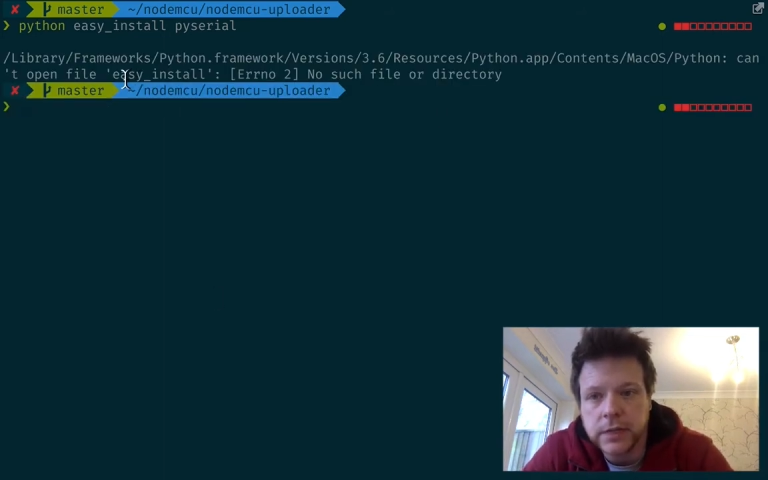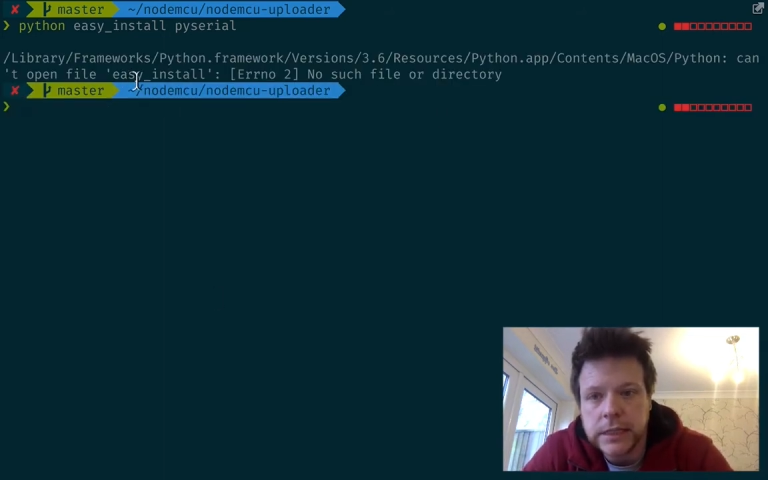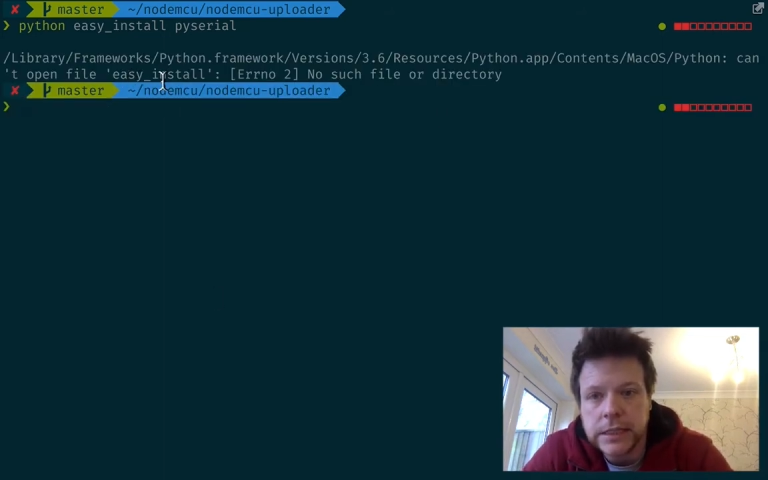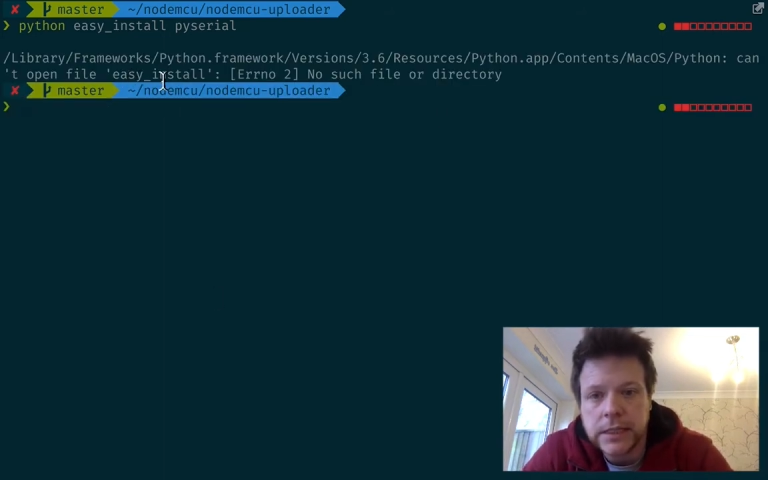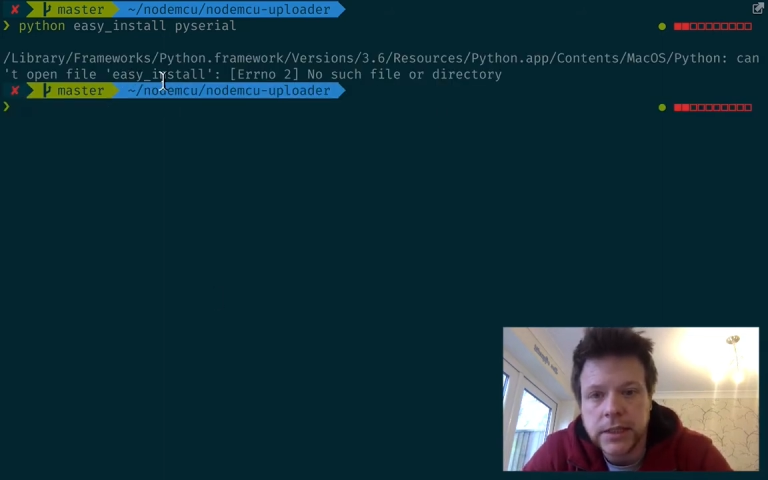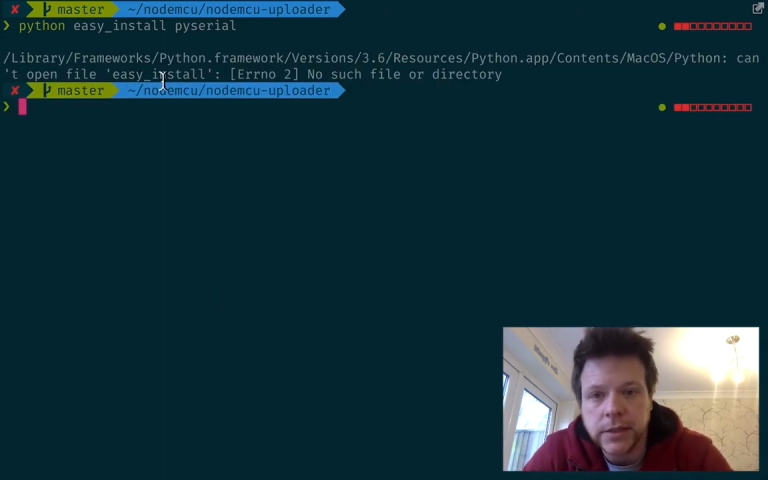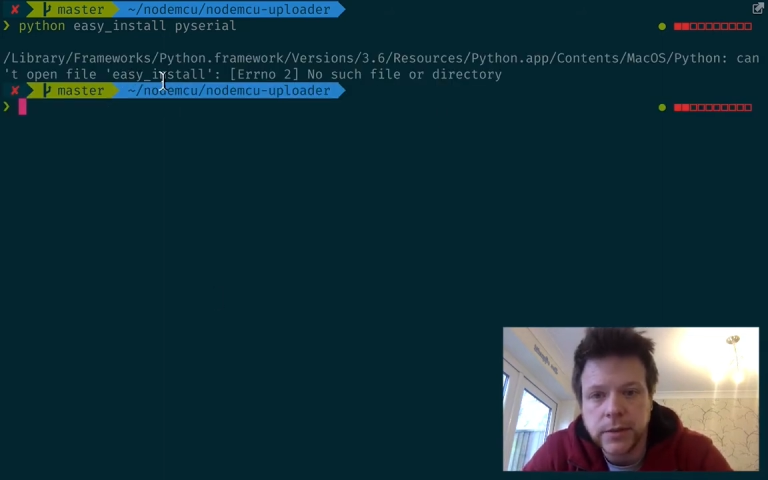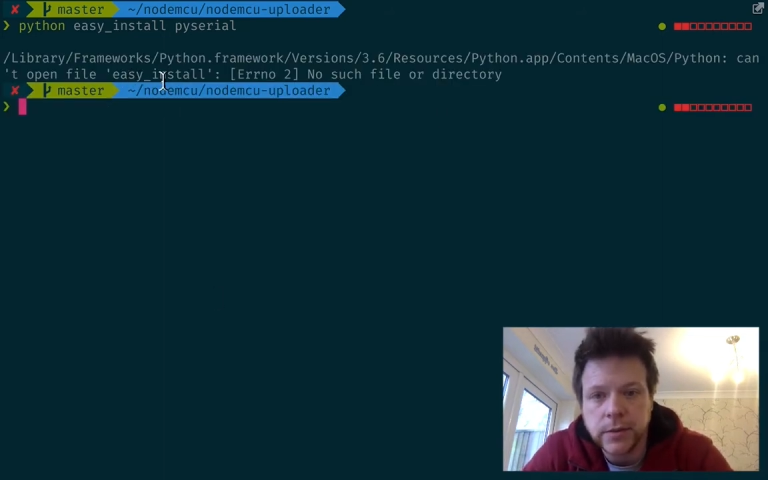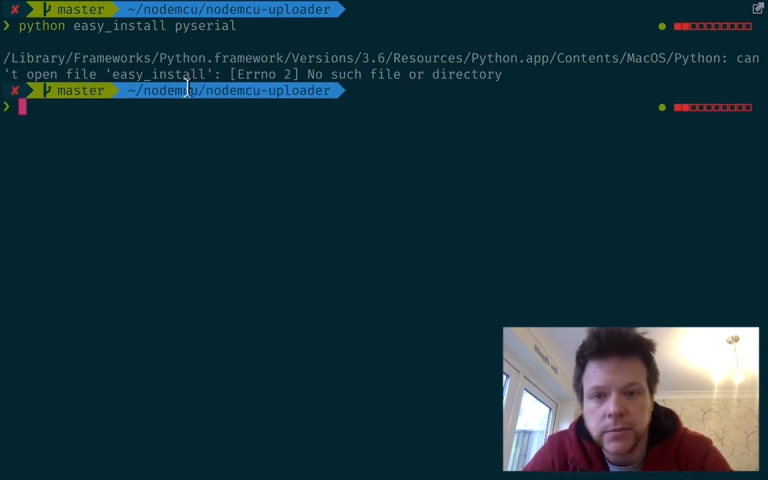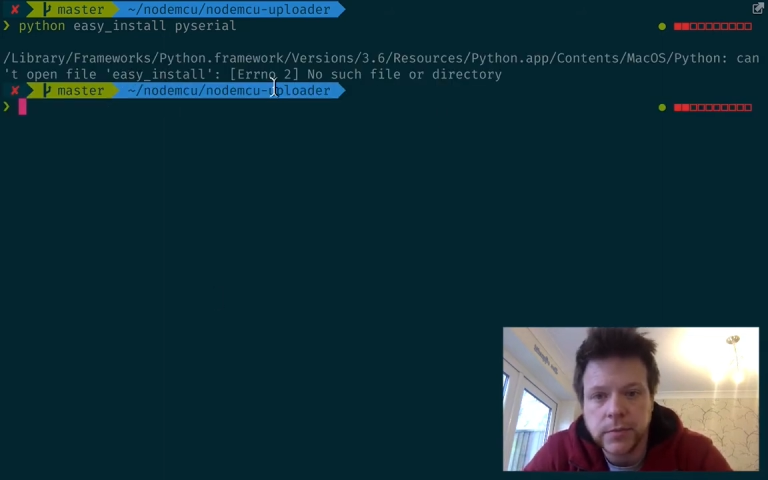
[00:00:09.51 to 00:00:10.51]
easy
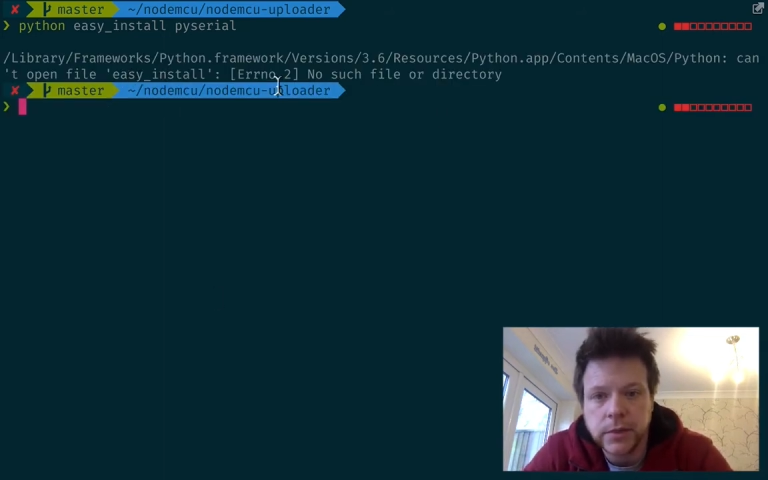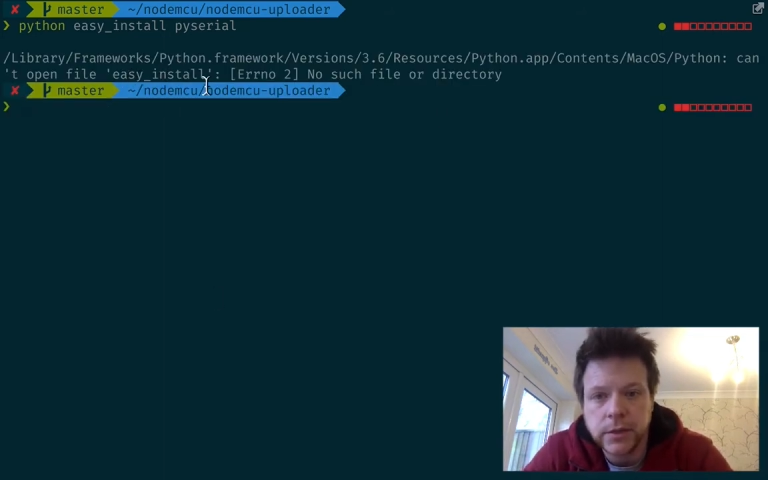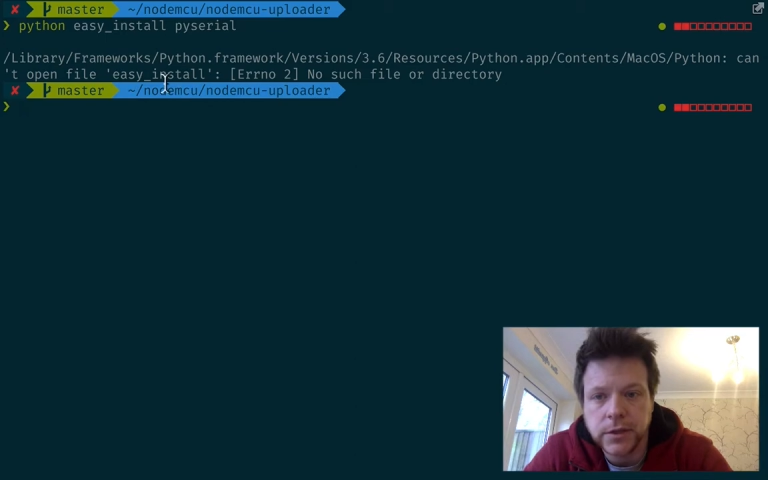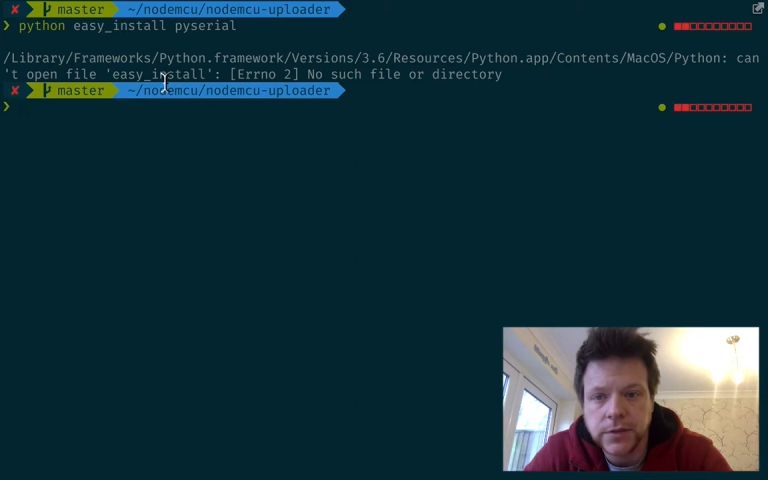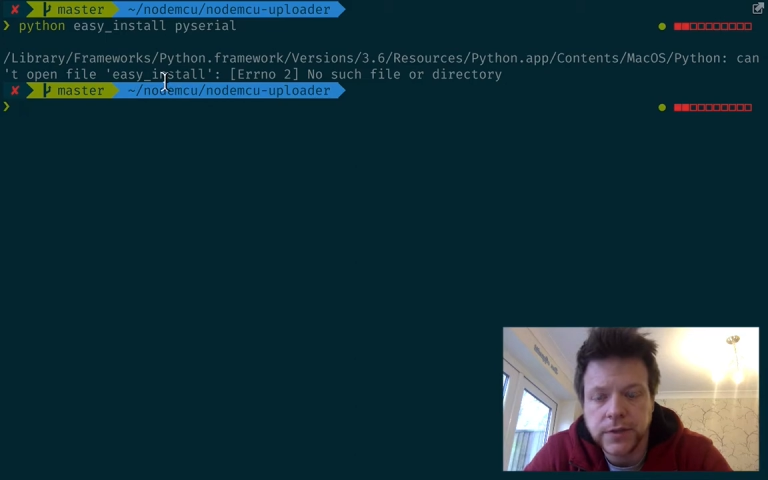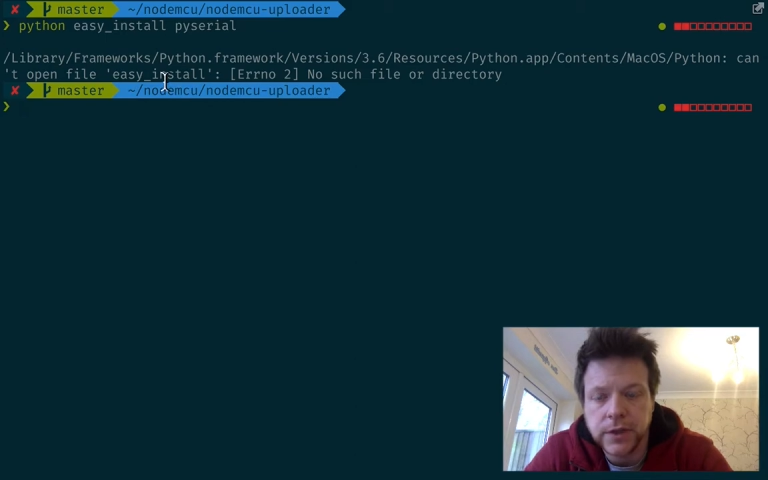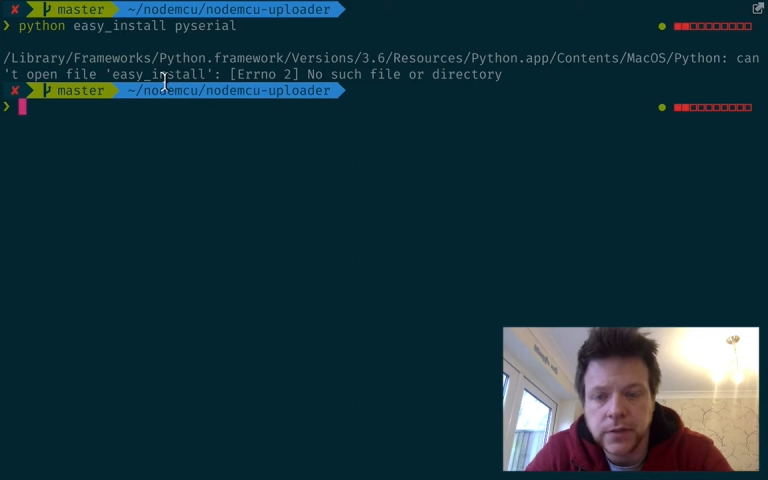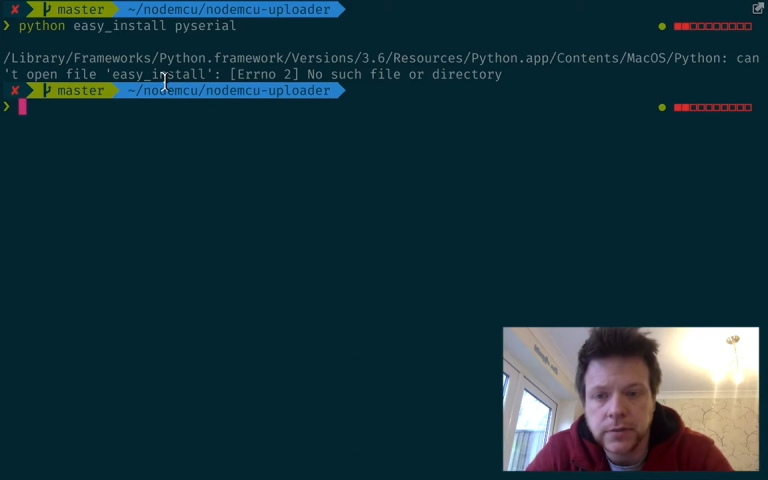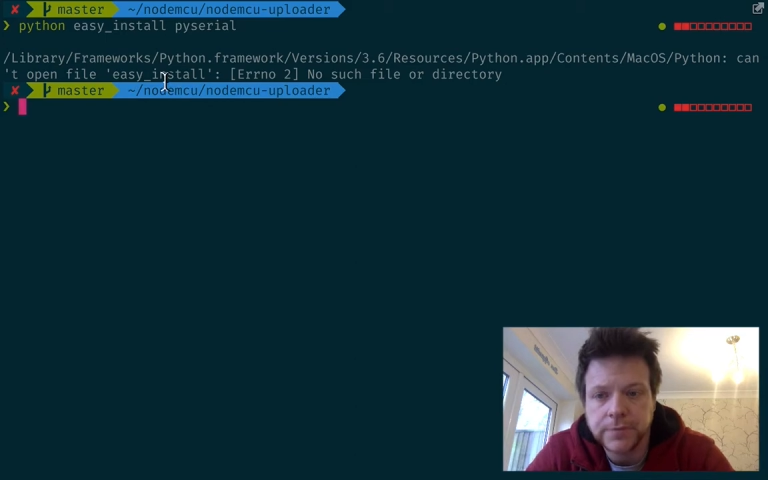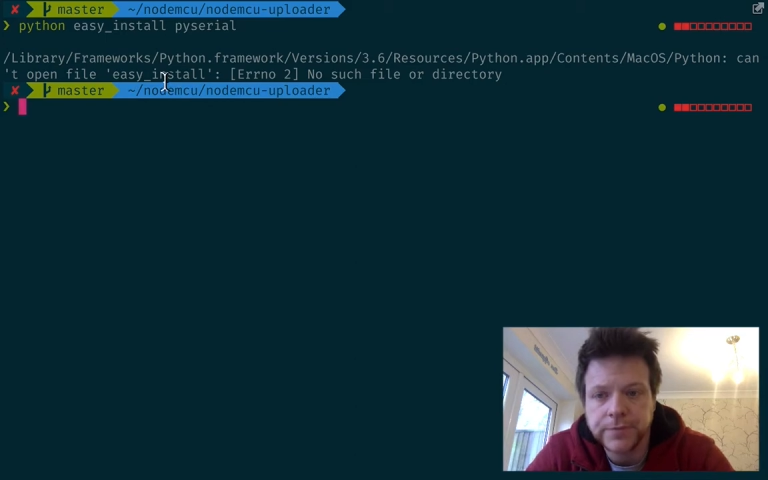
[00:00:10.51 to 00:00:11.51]
install, no such file.